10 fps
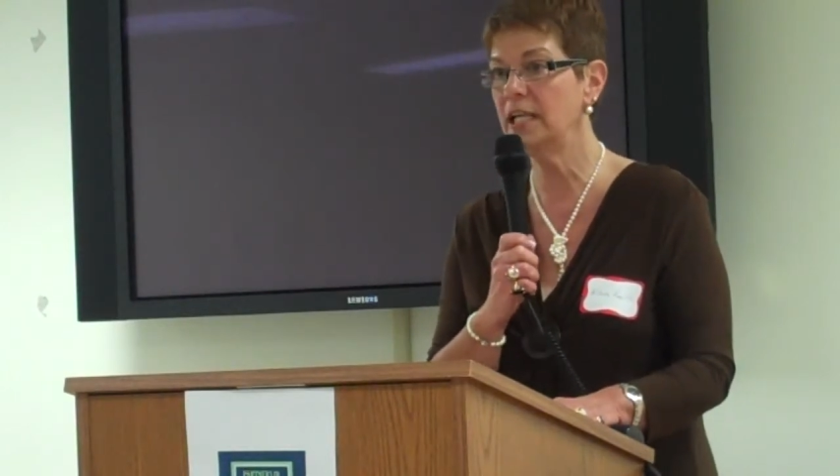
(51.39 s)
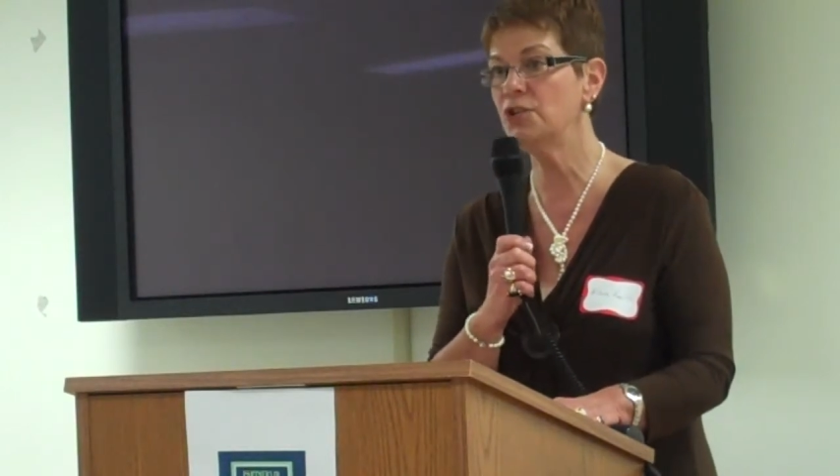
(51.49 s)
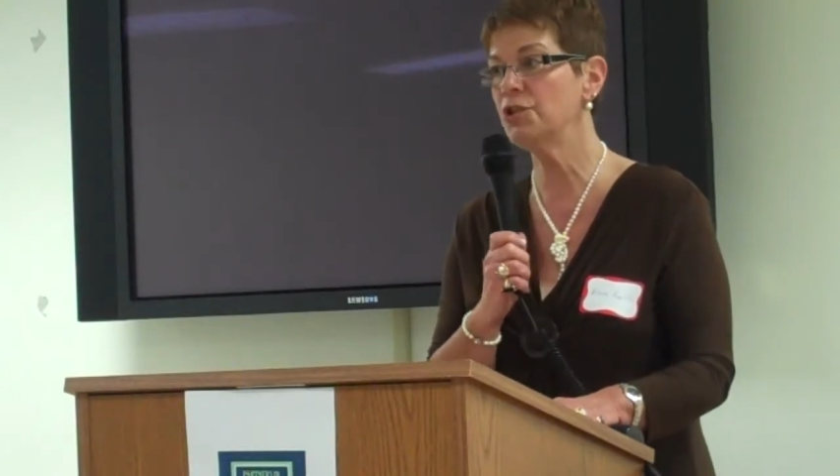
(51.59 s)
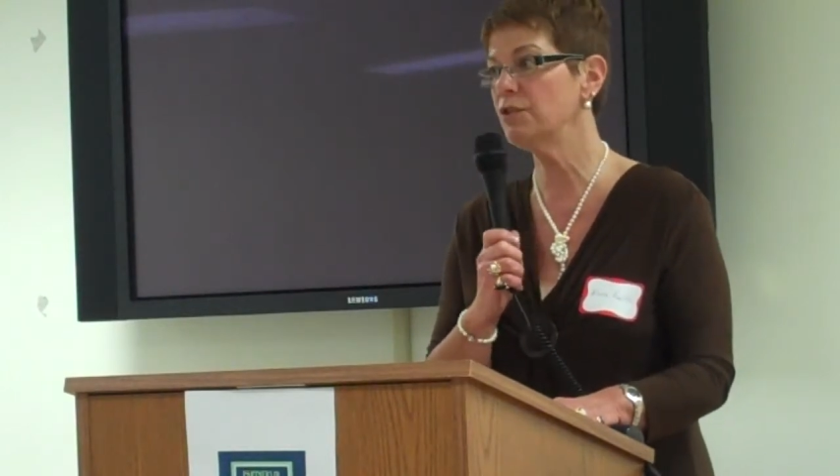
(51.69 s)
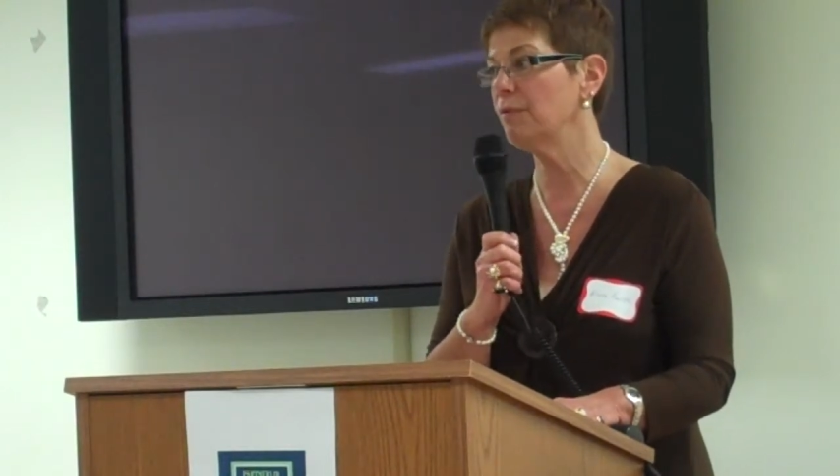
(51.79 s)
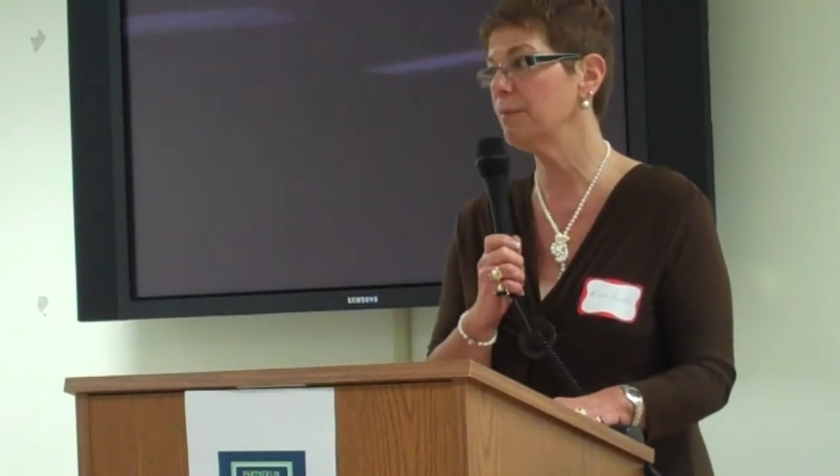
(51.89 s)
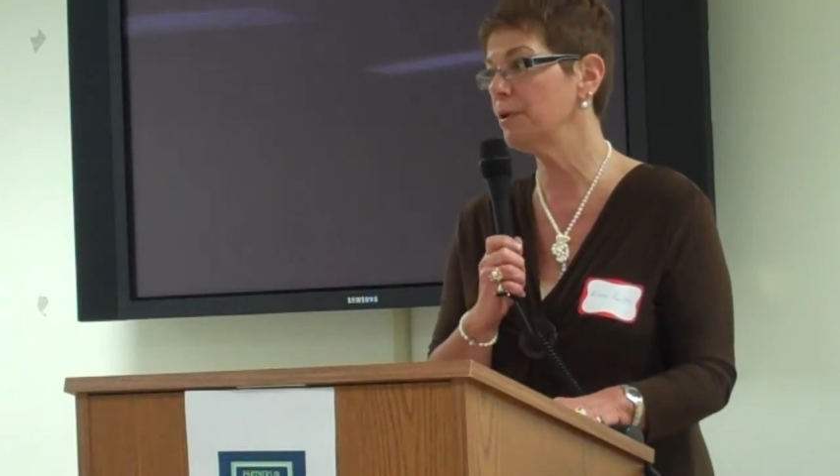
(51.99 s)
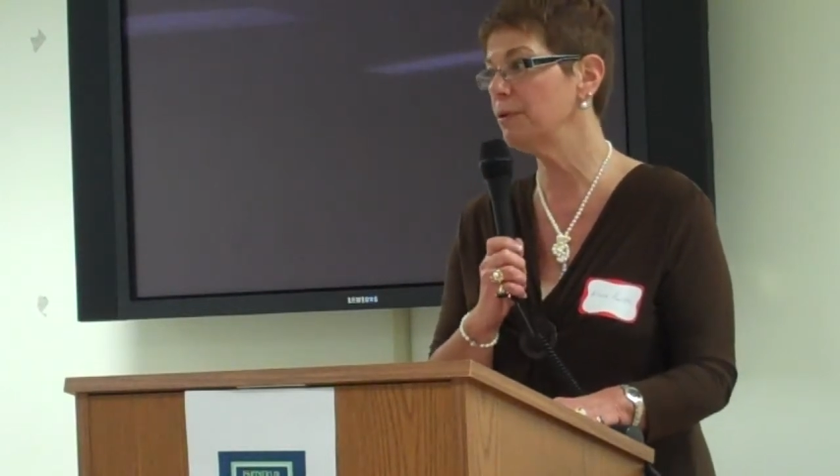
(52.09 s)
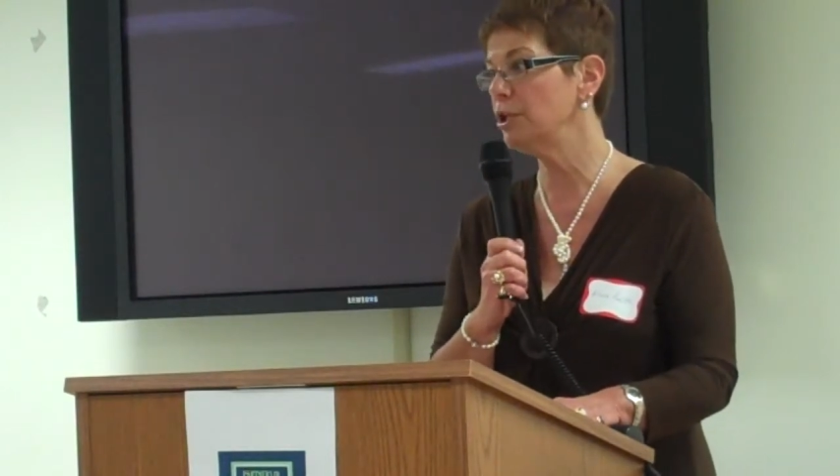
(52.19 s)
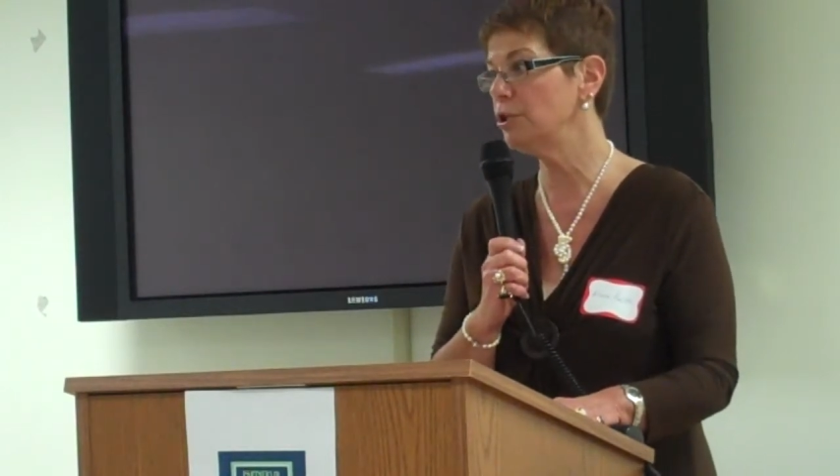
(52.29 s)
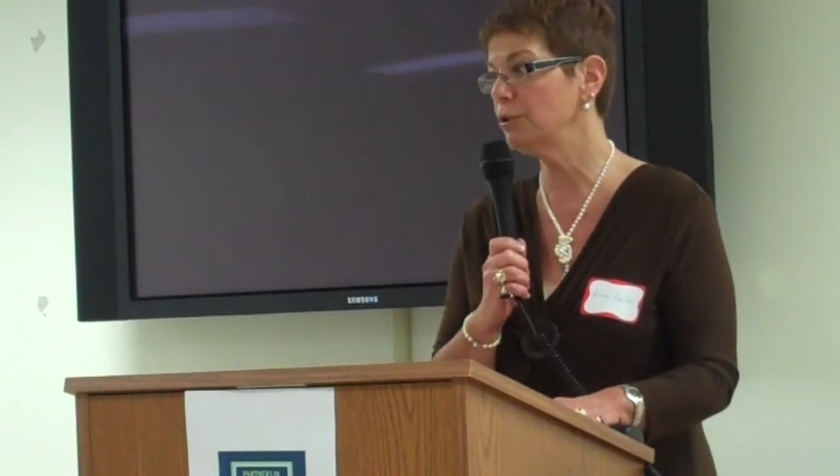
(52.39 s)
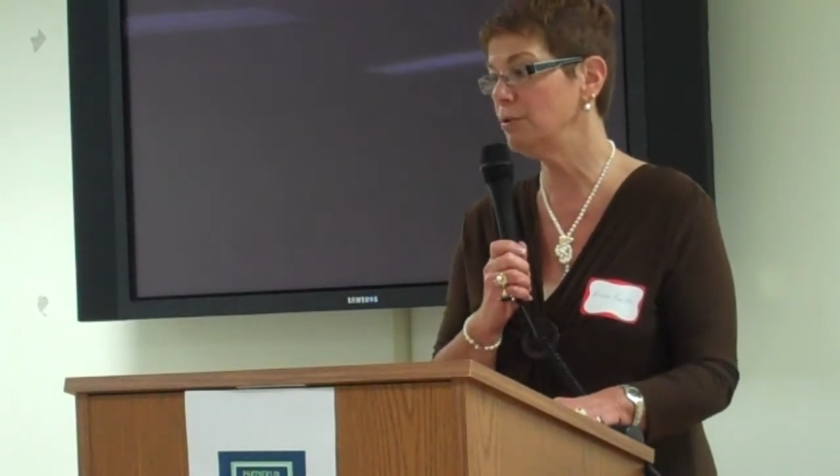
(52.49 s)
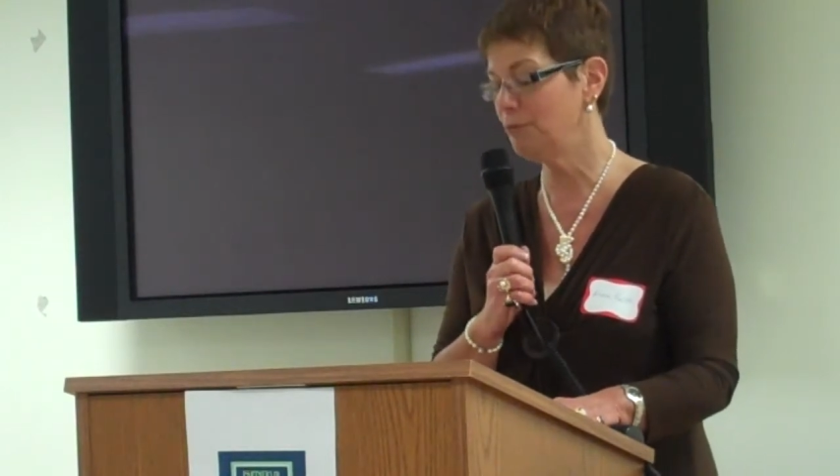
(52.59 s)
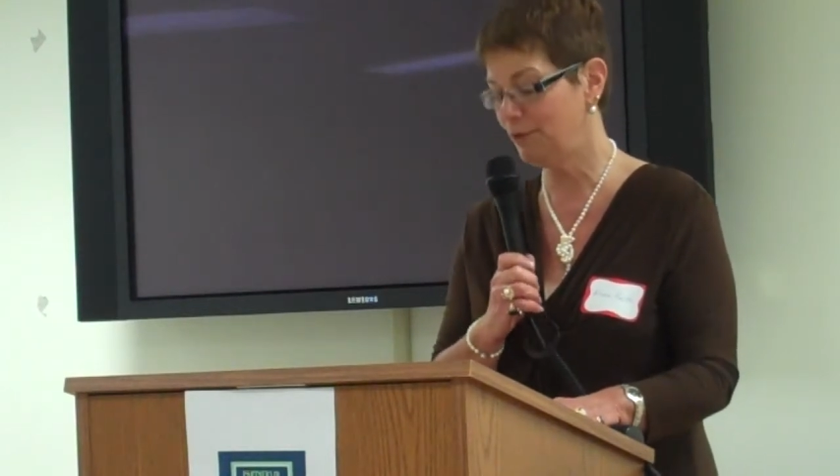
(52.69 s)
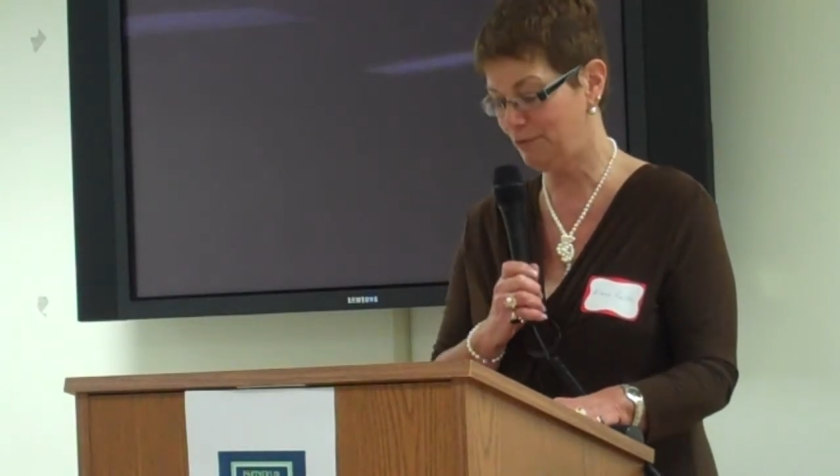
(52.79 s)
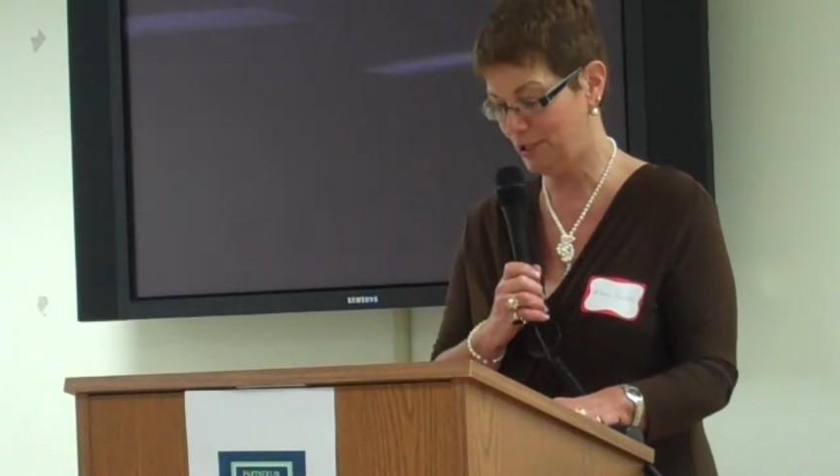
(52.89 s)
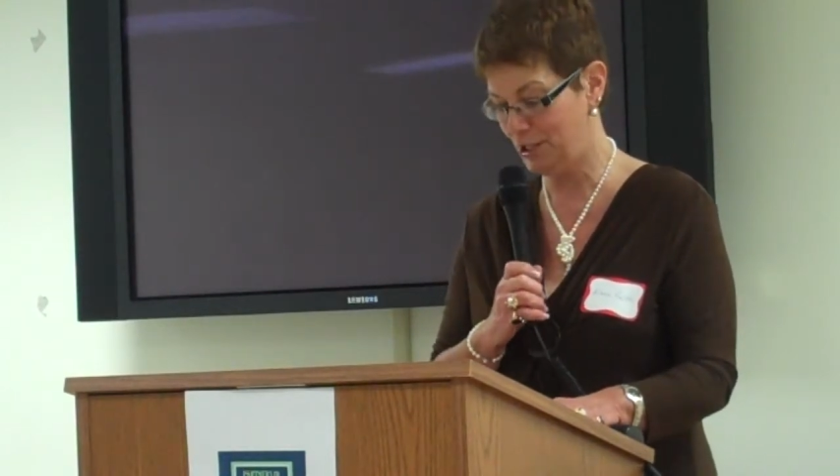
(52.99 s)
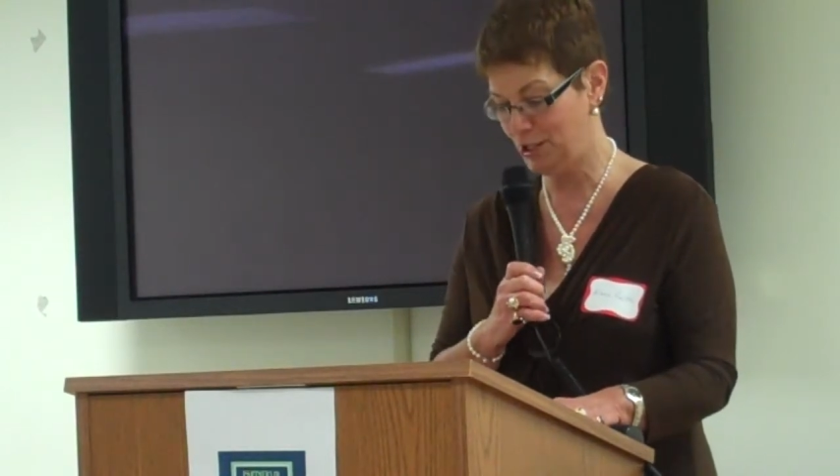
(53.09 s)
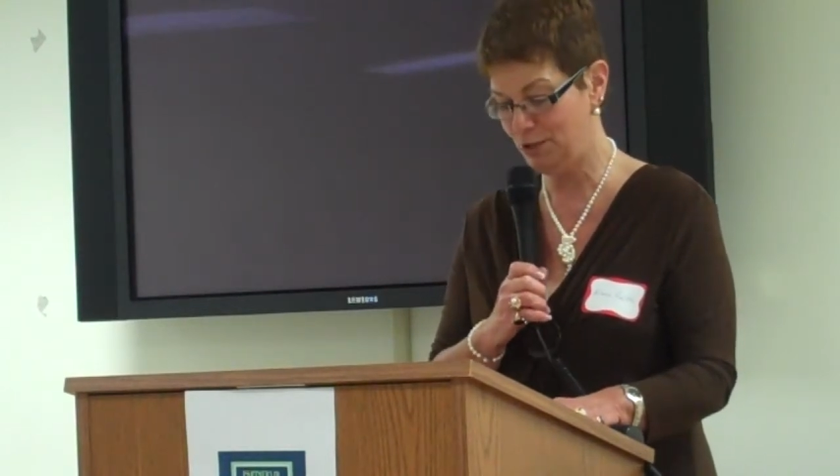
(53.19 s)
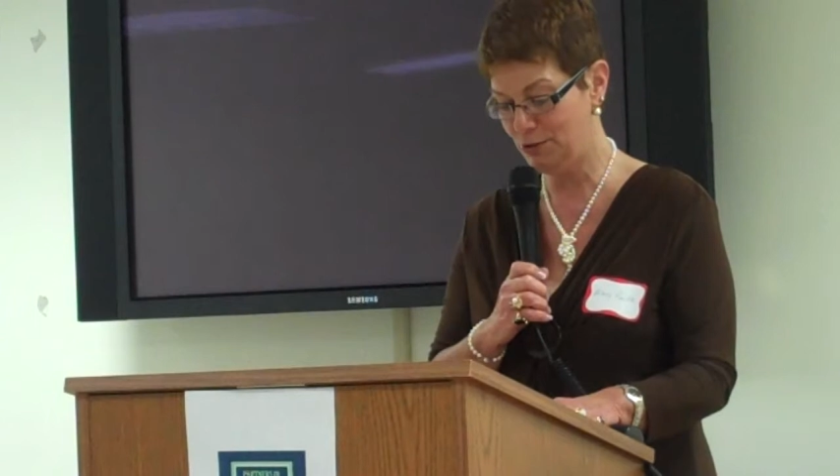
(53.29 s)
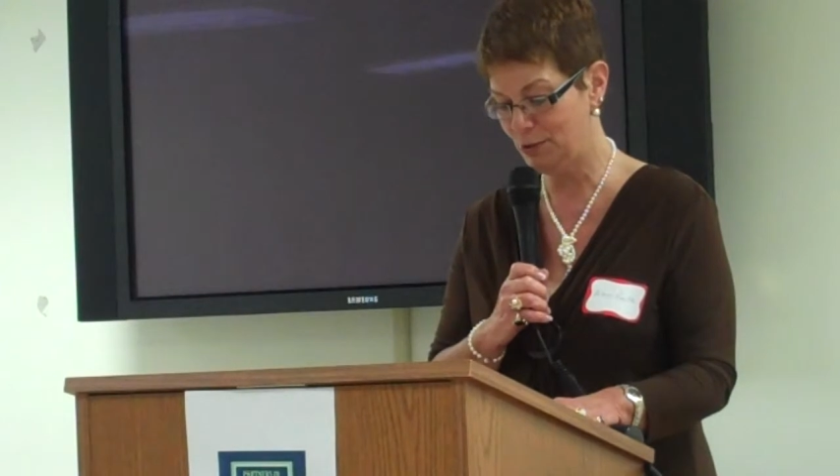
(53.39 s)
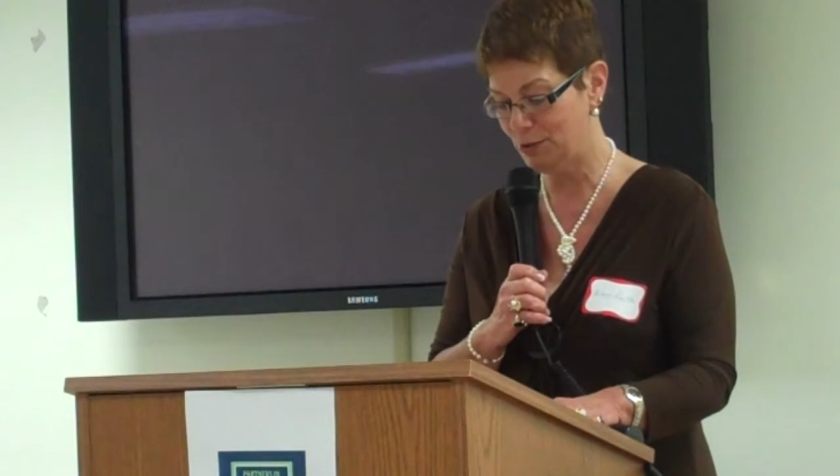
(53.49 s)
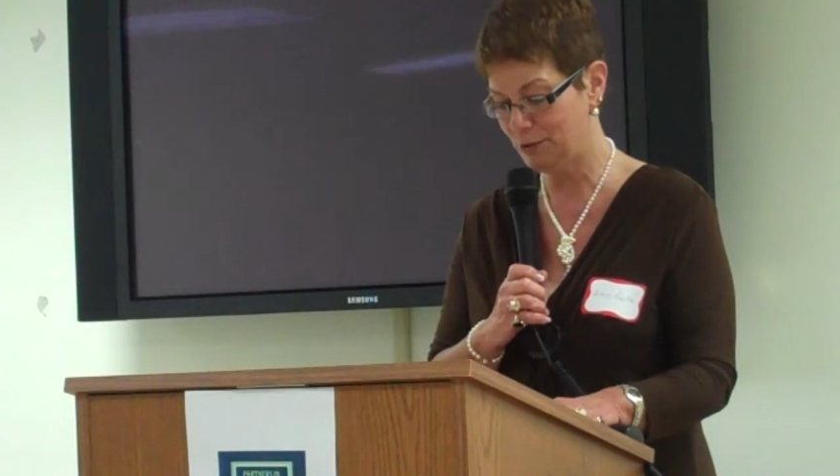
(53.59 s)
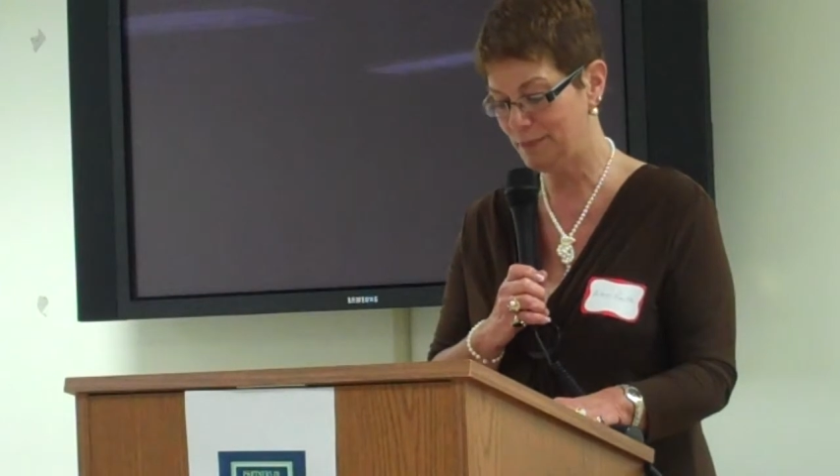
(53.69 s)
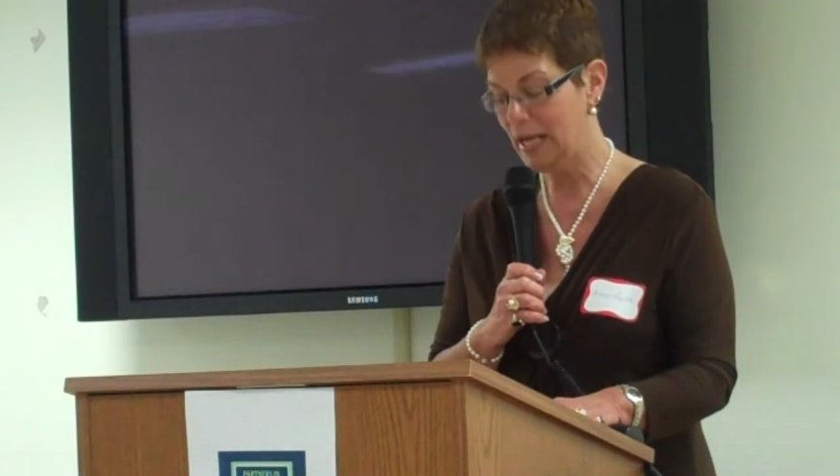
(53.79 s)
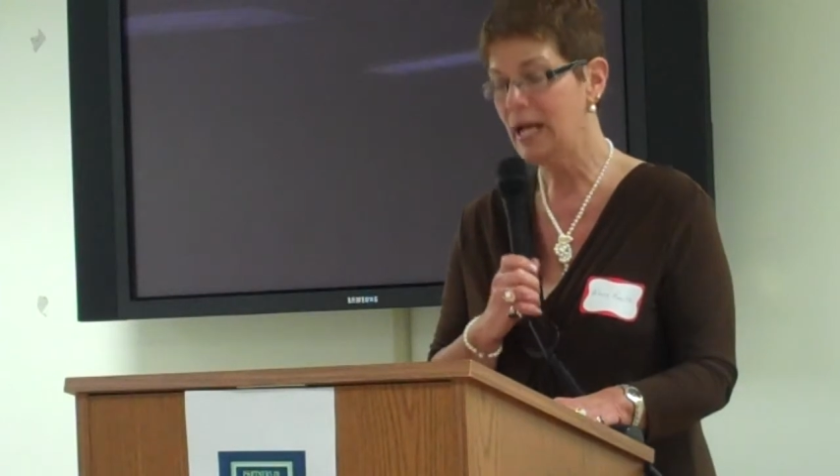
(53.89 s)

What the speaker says: ages from 32 to 15 years old.